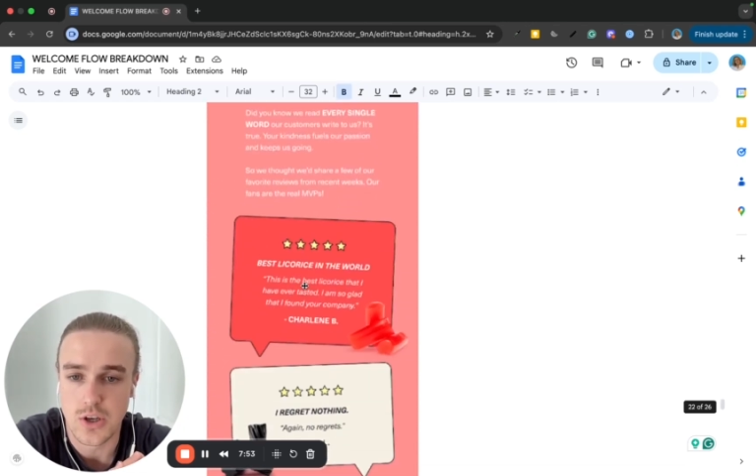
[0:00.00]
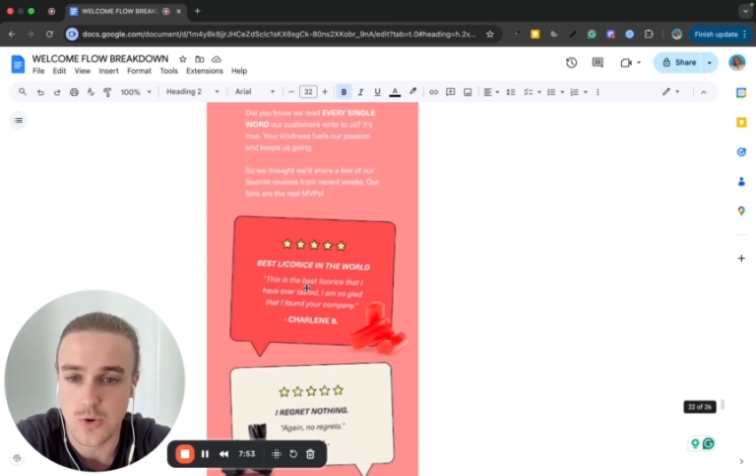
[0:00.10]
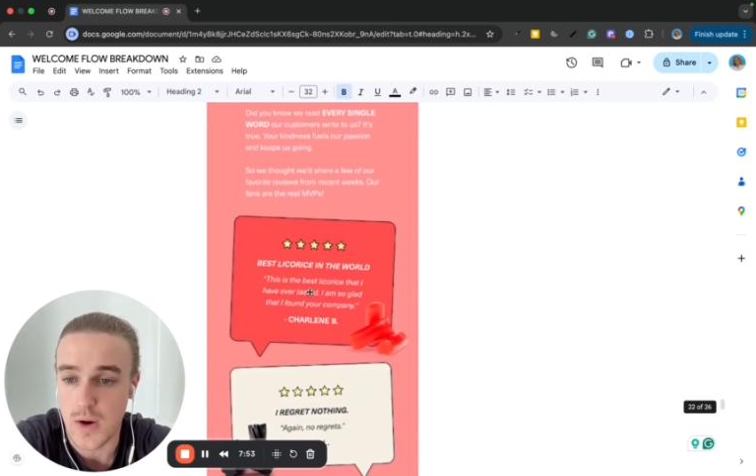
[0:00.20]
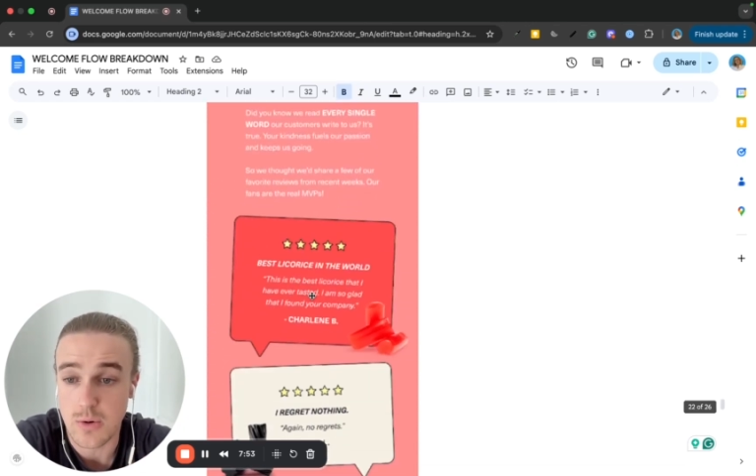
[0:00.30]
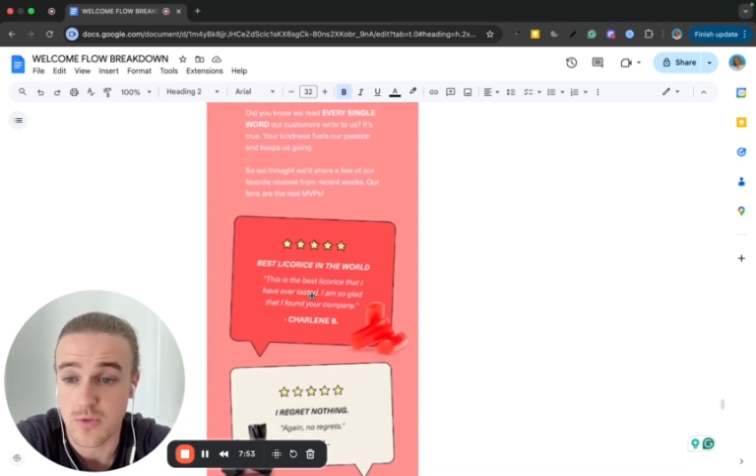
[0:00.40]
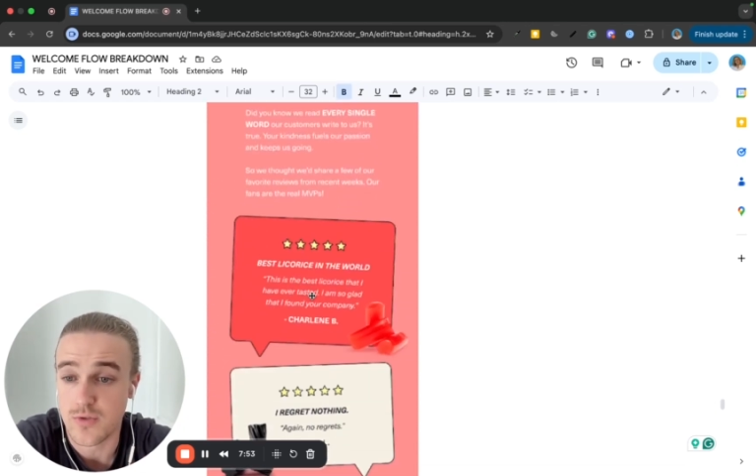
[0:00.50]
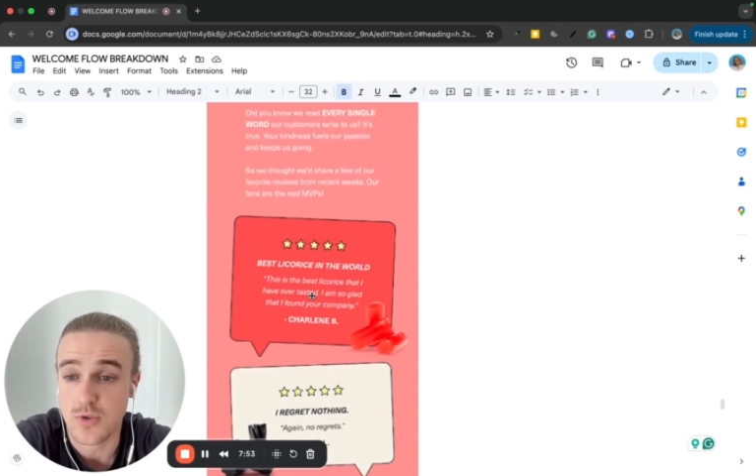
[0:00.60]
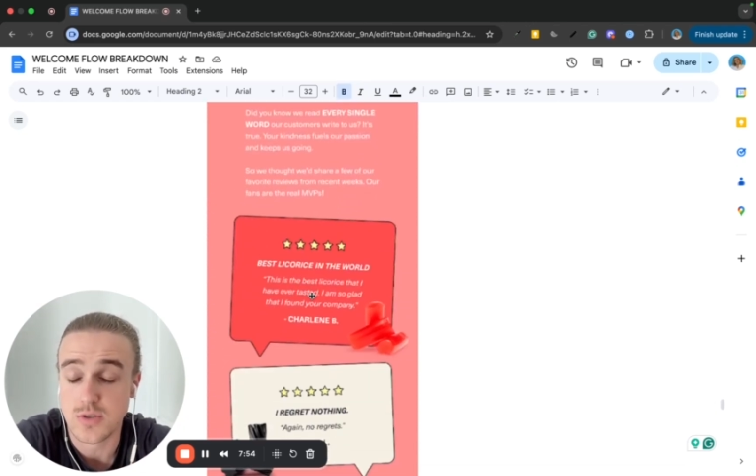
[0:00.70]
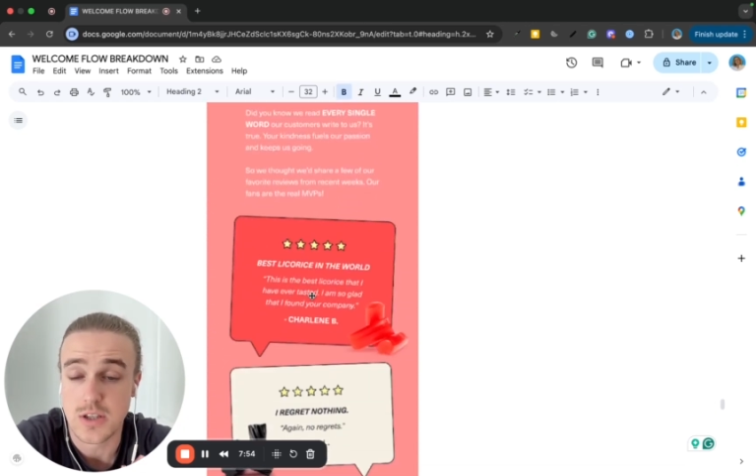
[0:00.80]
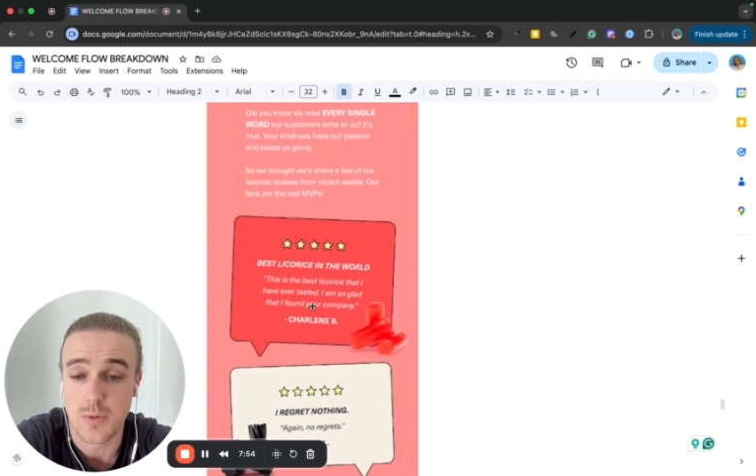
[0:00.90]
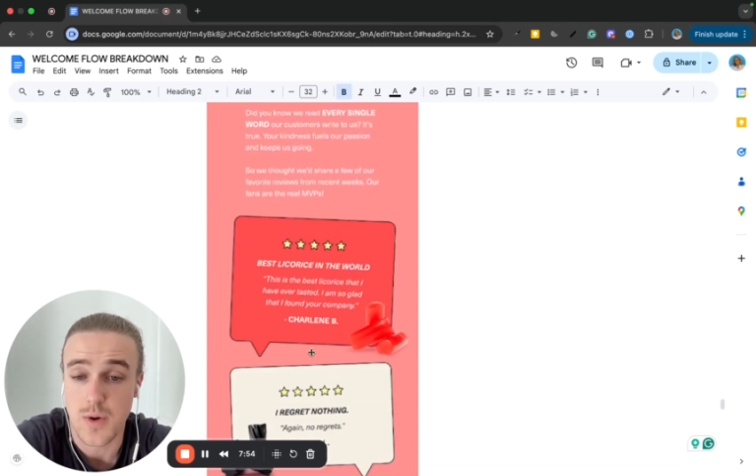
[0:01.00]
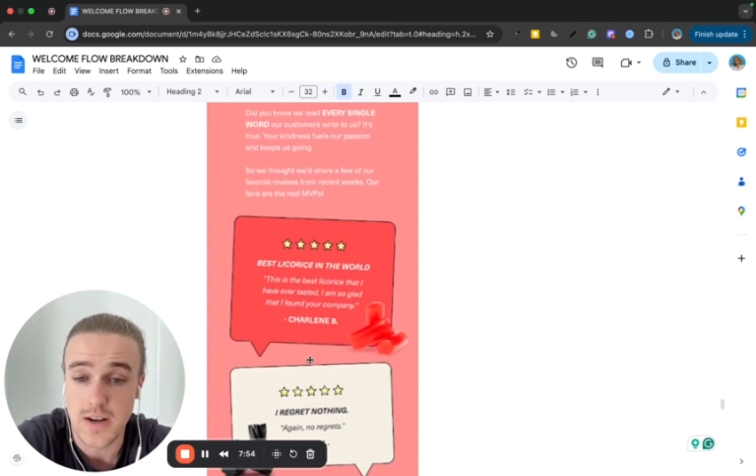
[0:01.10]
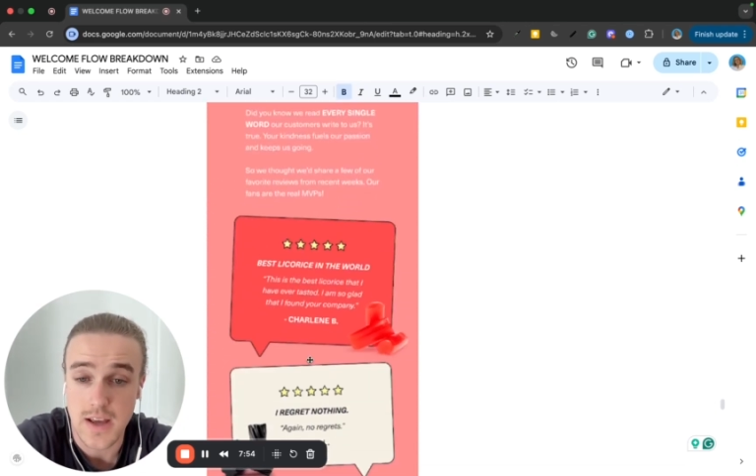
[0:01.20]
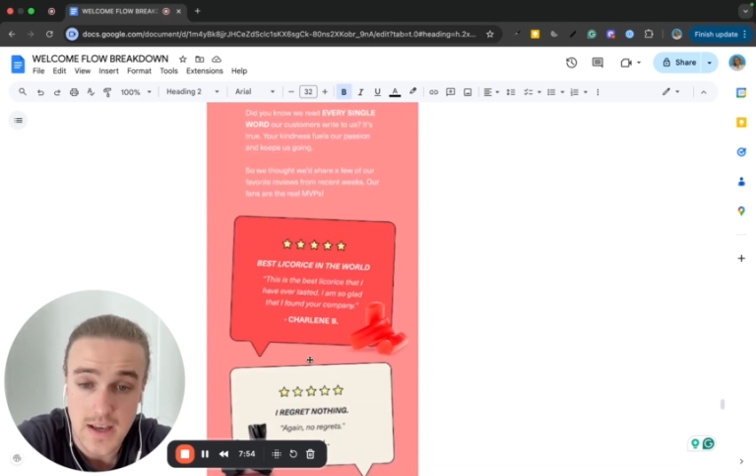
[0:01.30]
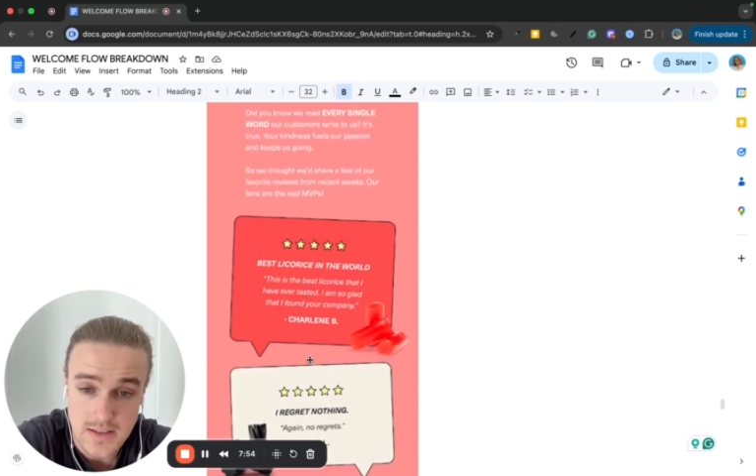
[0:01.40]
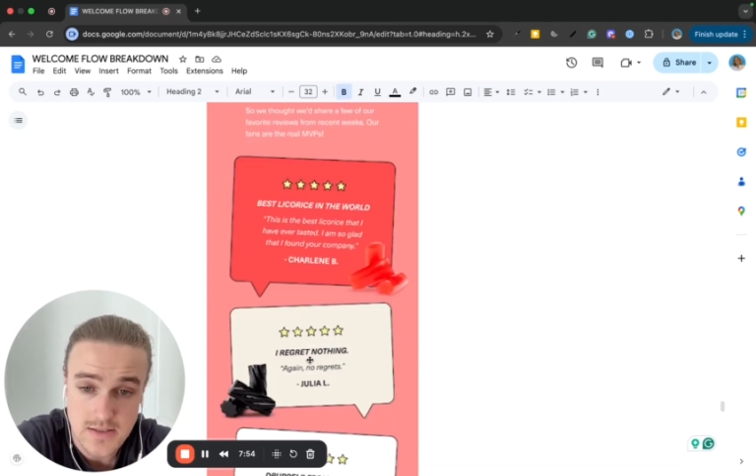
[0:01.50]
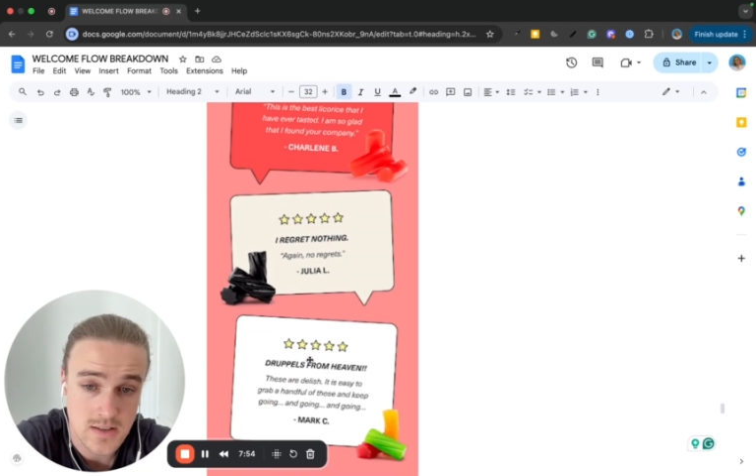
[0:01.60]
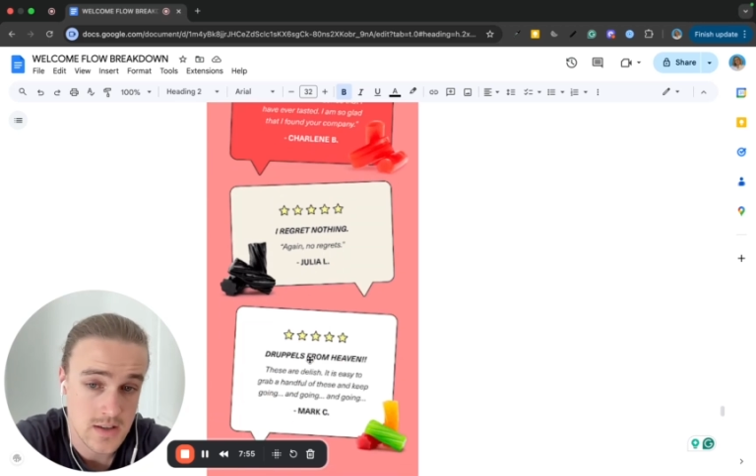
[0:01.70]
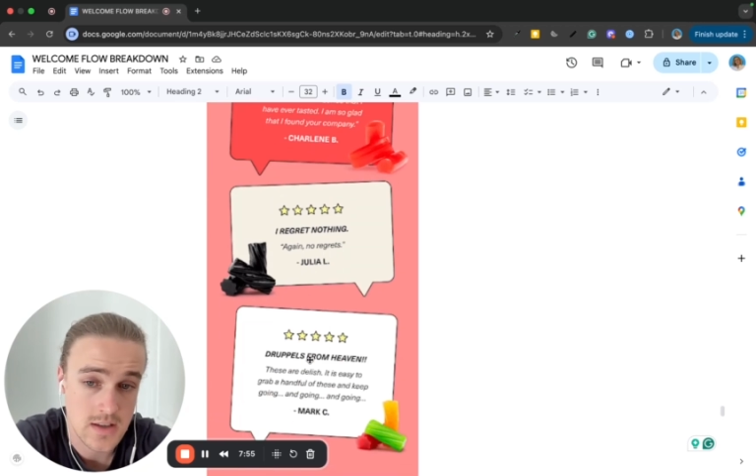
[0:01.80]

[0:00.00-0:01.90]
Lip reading: great reviews that your brand has